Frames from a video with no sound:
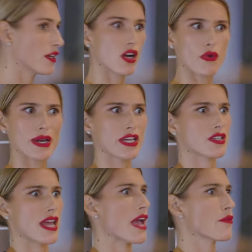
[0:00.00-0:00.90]
yeah. we
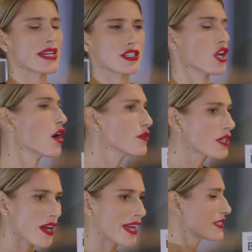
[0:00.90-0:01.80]
could we could
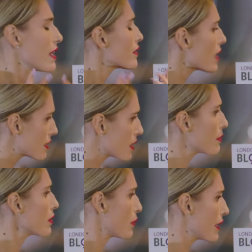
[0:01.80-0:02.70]
tokenize. There's
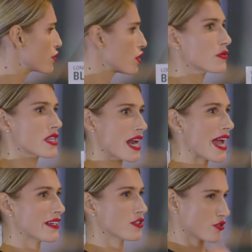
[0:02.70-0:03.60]
something we could do within
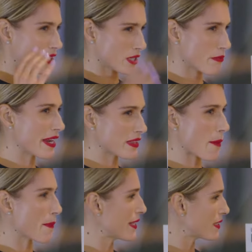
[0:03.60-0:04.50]
our industry to make
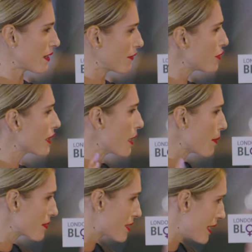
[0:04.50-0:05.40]
that better. And if you
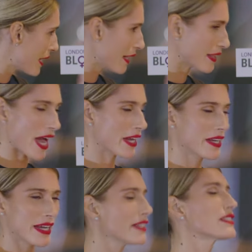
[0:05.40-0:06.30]
keep on seeing that,
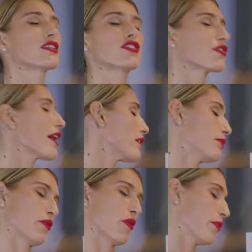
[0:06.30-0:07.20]
it's
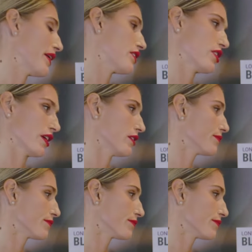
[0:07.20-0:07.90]
incredible what we can do.